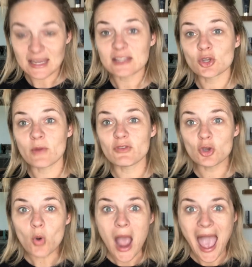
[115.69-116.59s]
like, so if
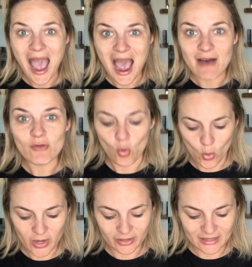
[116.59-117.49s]
you have
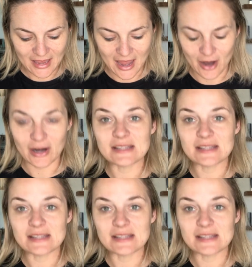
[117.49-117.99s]
oily hair,